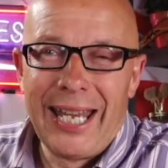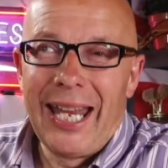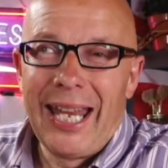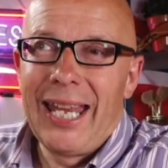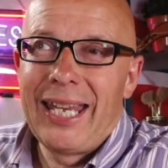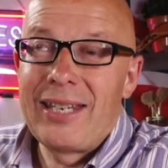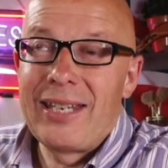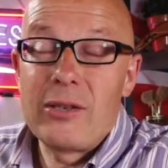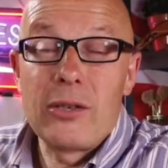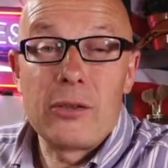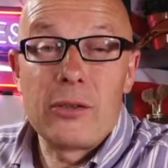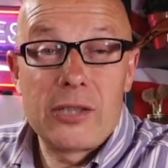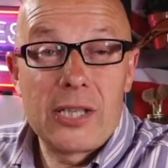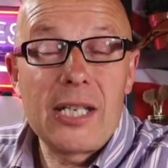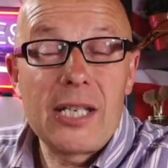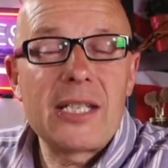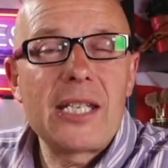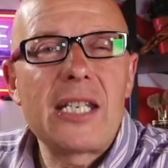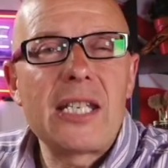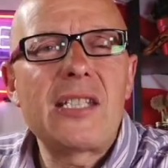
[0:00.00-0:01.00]
You see,
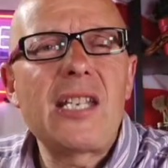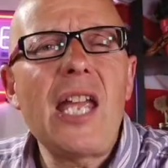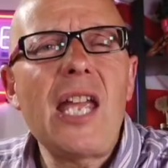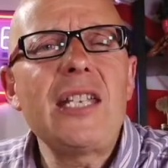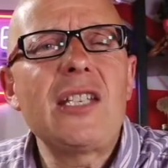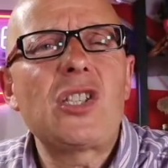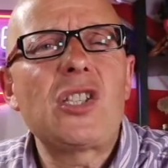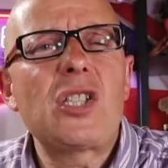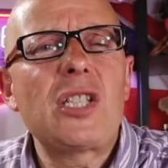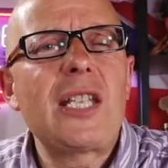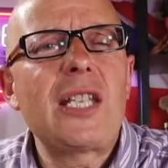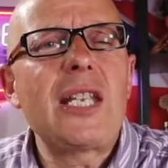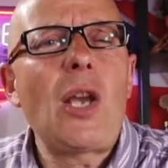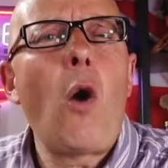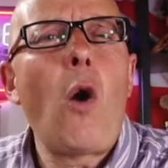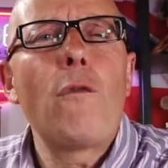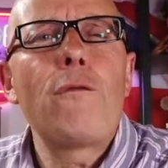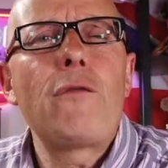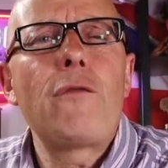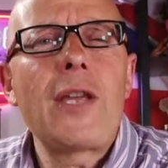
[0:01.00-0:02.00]
it takes
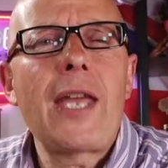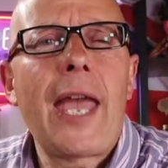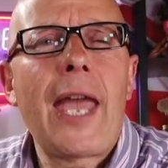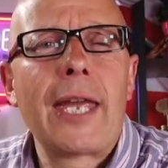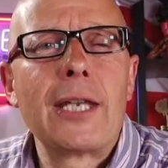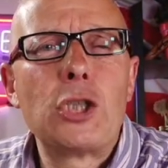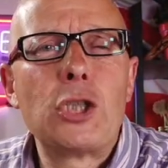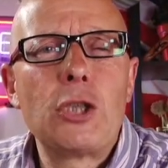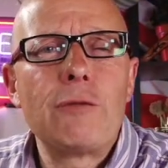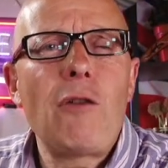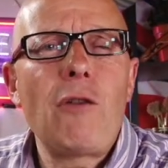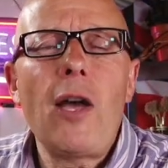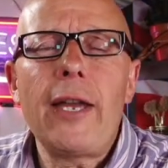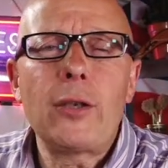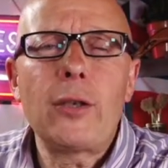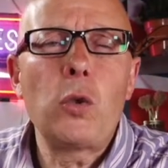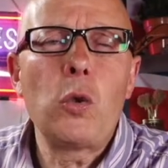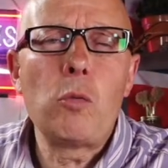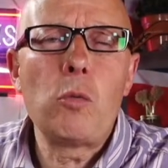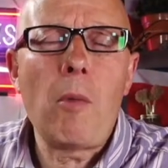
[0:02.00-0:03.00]
off the edge. If I
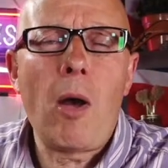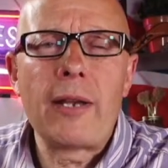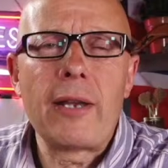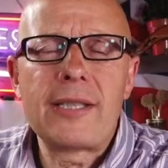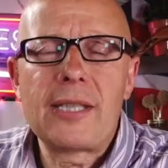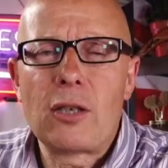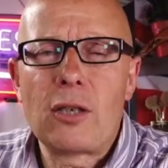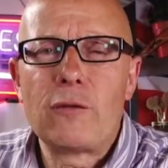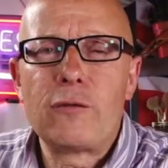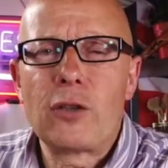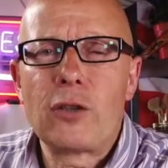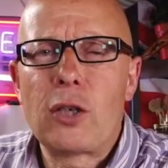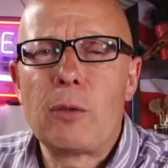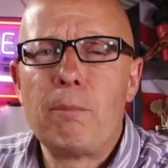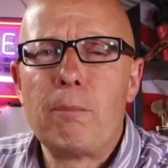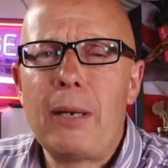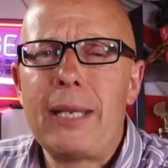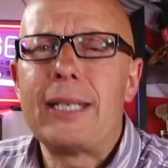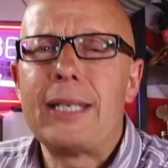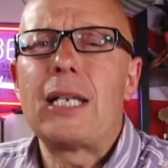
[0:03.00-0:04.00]
call myself a
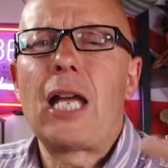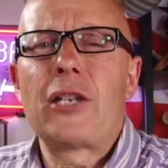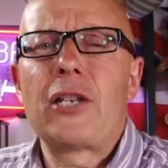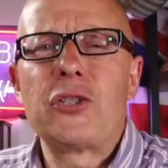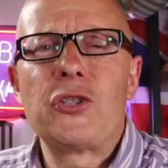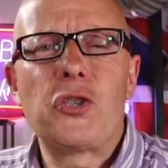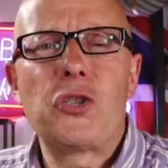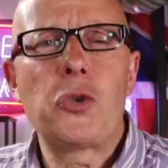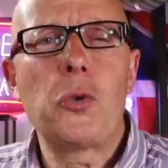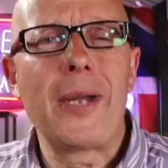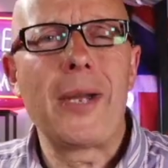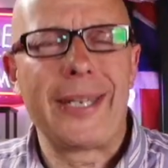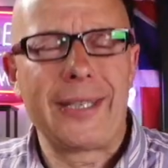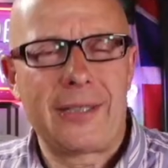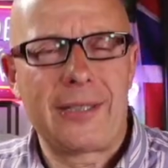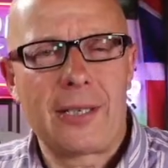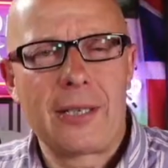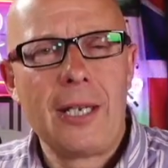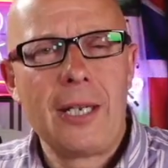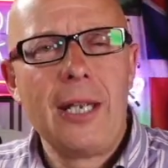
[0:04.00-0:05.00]
complete and utter
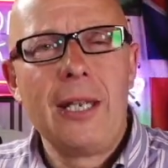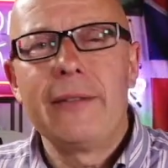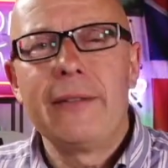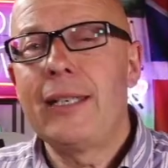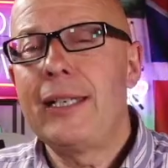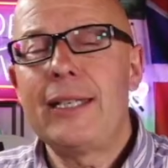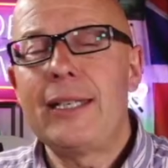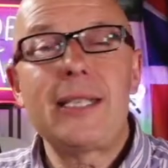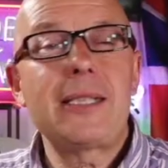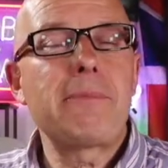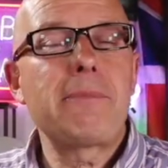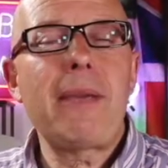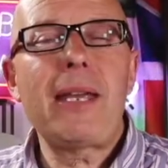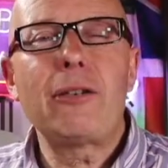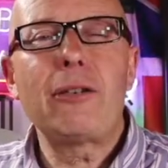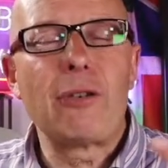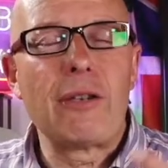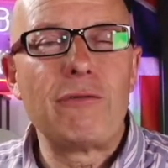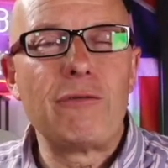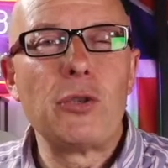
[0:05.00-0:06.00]
twit, then it doesn't
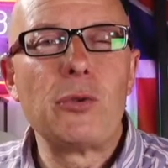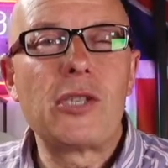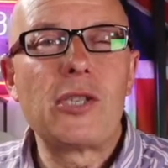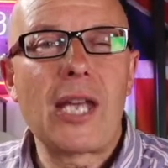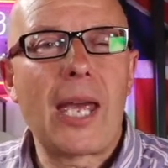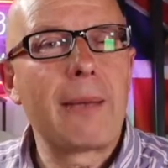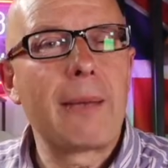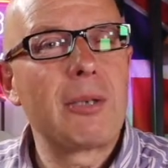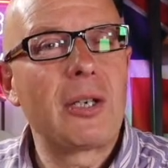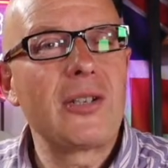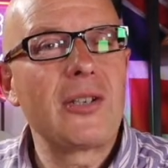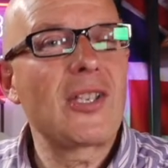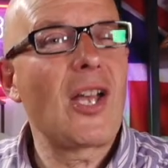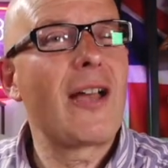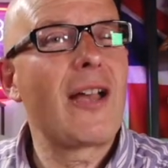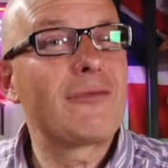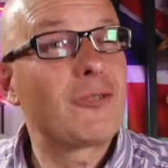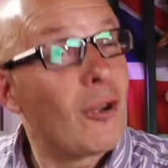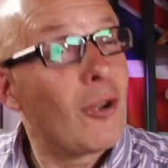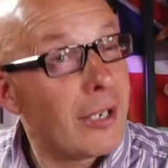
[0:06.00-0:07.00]
matter if you say it because
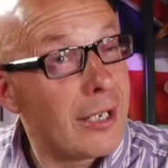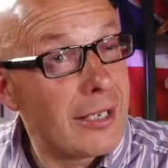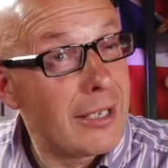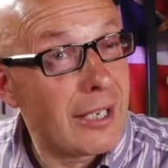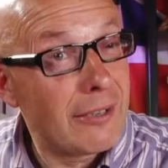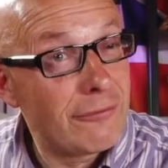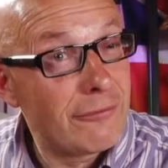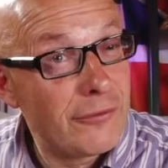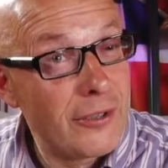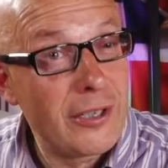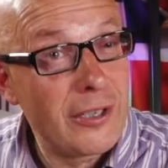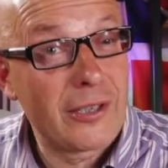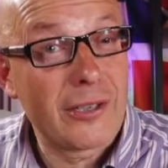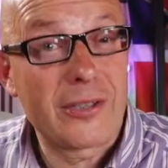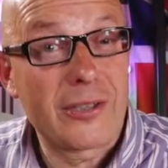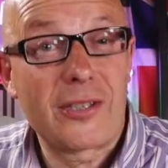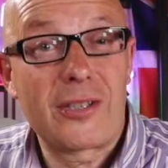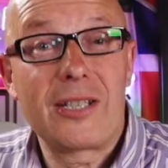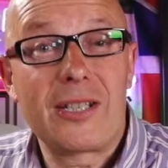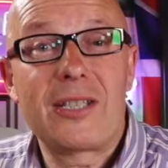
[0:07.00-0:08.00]
I've got in there first.